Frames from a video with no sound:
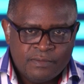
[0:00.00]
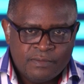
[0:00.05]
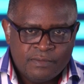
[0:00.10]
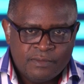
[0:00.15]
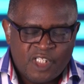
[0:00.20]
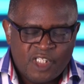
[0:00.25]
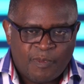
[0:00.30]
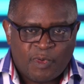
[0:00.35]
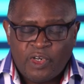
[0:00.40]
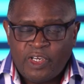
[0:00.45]

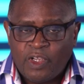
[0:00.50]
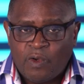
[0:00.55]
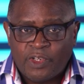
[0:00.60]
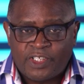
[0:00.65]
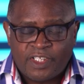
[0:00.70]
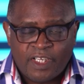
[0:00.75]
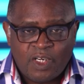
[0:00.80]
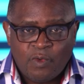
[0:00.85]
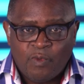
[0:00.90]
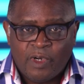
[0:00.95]
The prodigal
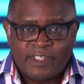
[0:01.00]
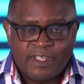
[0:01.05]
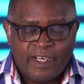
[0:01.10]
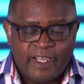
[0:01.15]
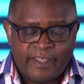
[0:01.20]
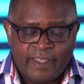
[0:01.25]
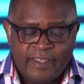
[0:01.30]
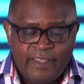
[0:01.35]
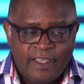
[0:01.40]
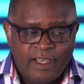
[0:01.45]
son was
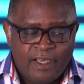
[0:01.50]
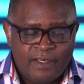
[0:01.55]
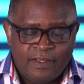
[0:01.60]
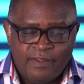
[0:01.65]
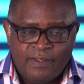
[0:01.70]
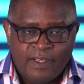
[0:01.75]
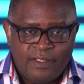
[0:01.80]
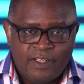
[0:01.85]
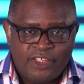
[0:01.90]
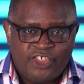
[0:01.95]
lucky. He
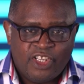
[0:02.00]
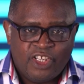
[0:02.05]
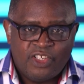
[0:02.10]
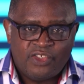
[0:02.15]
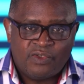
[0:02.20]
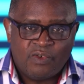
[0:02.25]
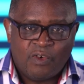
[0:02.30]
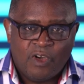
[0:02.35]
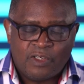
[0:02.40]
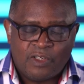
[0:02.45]
had a chance
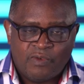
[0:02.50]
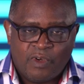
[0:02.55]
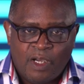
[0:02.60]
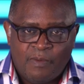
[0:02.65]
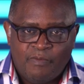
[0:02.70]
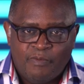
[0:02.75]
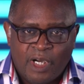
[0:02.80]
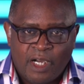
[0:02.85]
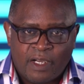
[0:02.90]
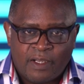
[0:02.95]
to
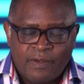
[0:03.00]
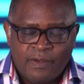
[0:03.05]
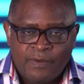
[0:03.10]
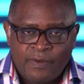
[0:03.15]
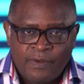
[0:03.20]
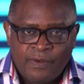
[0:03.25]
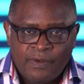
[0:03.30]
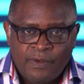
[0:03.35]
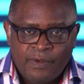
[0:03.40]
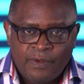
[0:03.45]
come back.
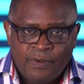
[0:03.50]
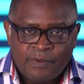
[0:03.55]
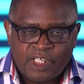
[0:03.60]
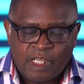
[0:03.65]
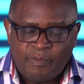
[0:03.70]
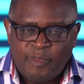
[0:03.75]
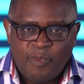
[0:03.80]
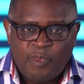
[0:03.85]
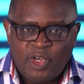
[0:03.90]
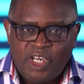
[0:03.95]
Some
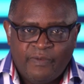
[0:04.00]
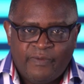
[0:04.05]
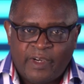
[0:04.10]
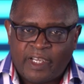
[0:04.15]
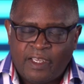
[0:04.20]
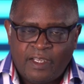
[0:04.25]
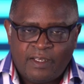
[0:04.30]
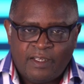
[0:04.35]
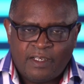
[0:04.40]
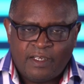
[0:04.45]
people never
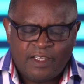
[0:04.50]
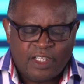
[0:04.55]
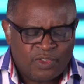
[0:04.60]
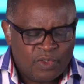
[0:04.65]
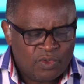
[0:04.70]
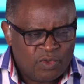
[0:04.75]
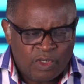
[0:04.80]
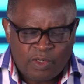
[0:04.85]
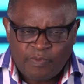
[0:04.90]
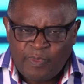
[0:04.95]
get that chance. So
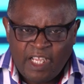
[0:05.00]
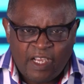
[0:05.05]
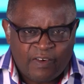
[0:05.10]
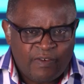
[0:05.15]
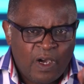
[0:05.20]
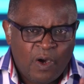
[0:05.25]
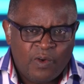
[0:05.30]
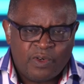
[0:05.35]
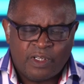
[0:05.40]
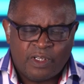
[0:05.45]
don't play
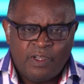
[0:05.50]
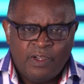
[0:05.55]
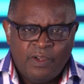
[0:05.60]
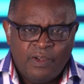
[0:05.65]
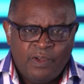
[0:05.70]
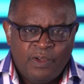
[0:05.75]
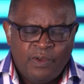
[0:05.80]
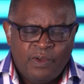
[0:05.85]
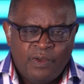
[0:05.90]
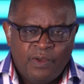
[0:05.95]
around
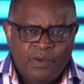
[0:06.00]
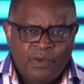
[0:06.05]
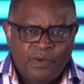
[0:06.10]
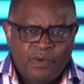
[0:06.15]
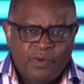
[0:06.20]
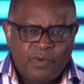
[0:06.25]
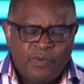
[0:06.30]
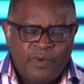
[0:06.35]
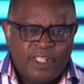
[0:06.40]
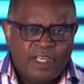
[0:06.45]

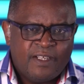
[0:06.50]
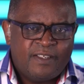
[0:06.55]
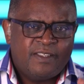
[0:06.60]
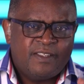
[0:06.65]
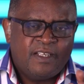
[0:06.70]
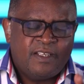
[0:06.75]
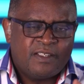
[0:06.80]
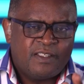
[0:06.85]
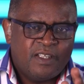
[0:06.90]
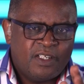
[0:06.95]
with that
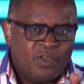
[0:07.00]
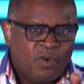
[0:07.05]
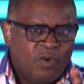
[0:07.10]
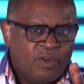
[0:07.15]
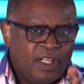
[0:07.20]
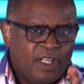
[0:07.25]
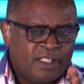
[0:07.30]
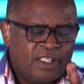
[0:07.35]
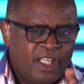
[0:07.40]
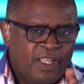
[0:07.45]
status that God
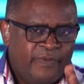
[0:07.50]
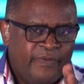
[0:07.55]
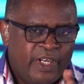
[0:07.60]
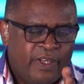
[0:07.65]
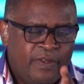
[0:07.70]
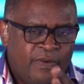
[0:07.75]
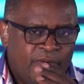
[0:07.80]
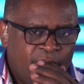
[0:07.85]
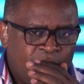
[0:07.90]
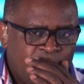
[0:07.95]
has given
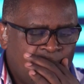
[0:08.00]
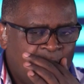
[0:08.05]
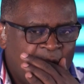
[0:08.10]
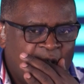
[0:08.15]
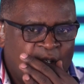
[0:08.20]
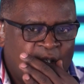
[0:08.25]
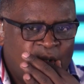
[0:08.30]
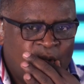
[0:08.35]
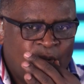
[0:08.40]
you. Don't.